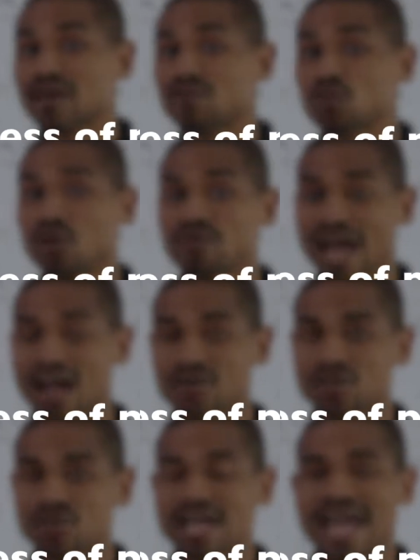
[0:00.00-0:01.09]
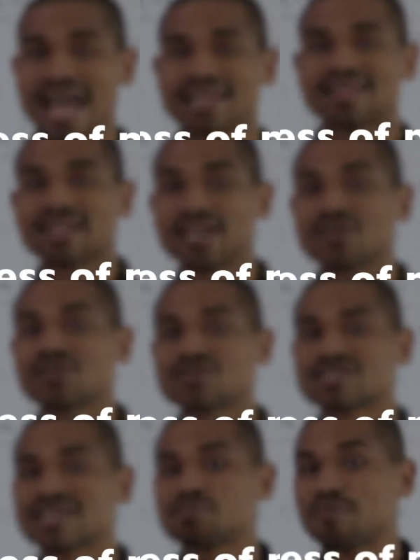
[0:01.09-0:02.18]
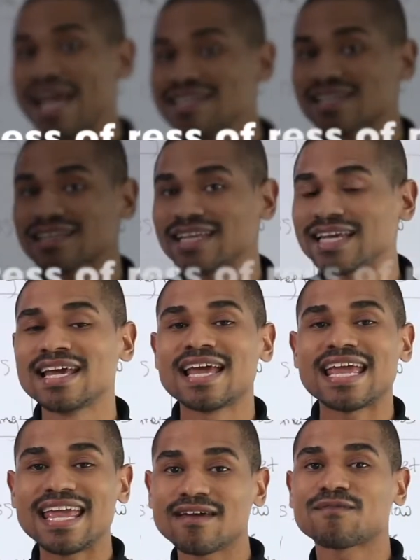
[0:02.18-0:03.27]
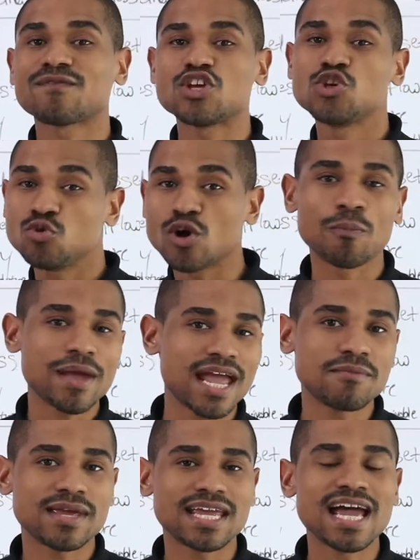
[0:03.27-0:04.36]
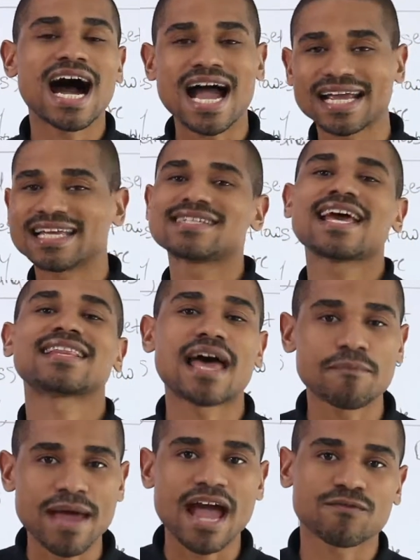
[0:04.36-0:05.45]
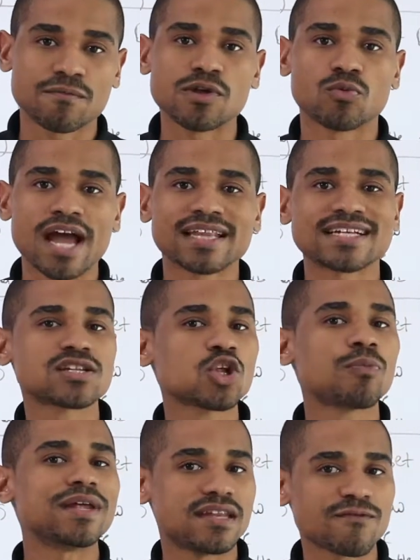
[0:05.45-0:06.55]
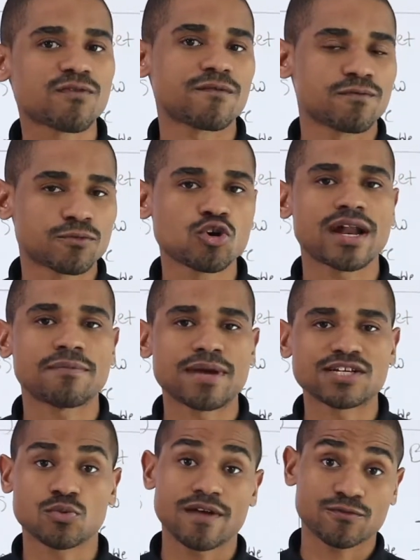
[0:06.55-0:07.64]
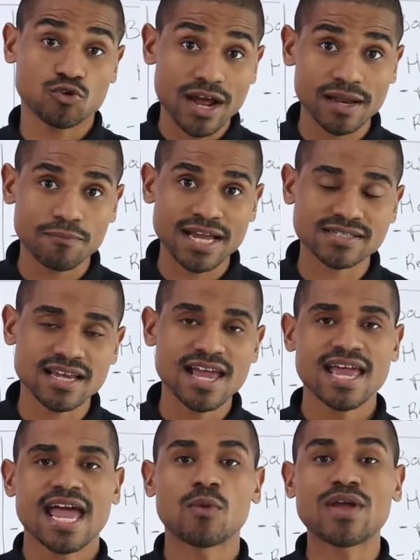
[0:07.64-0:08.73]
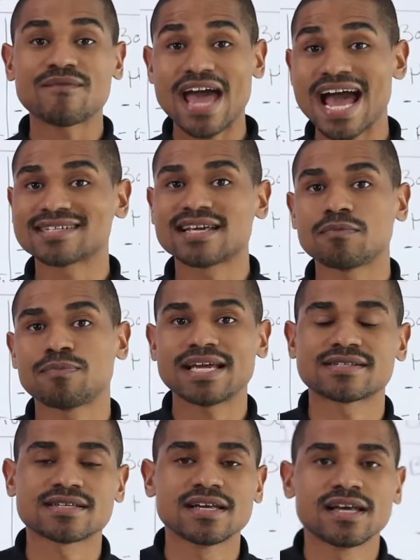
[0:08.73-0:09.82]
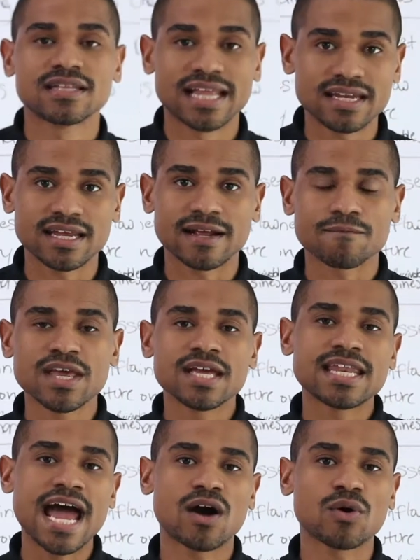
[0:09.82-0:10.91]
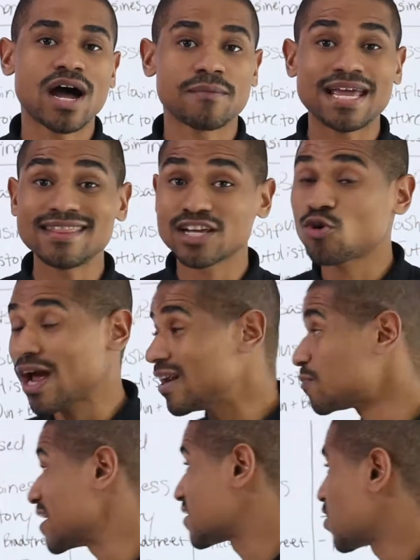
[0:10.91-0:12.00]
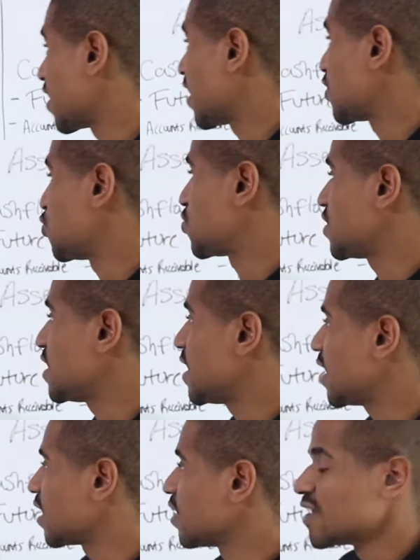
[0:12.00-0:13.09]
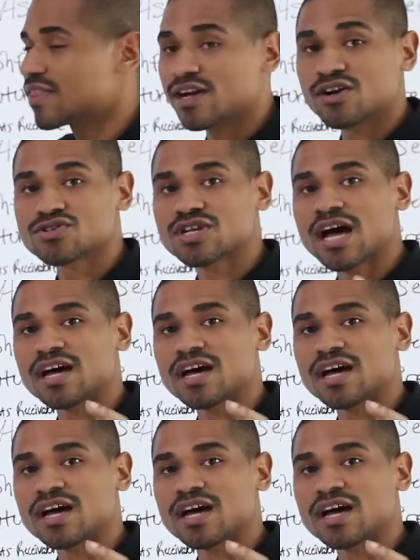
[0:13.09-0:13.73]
of real value, and the lender says basically, if you don't pay me, I can take that back from you, right? That's a little bit different from credit-based. So we have credit-based and we have asset-based lending. Now, in the credit-based area, as you see here, there's